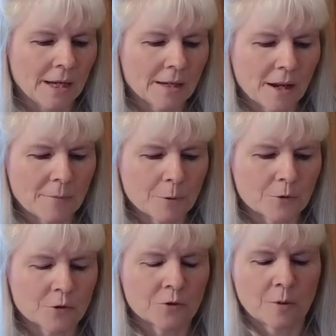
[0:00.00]
And I've
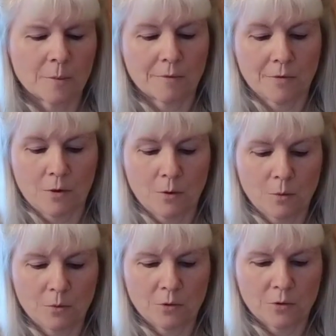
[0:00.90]
purchased some of
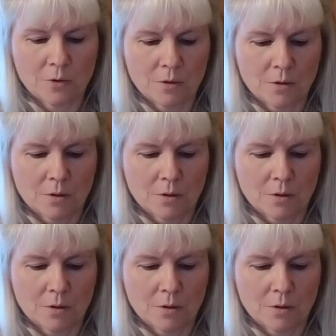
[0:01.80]
those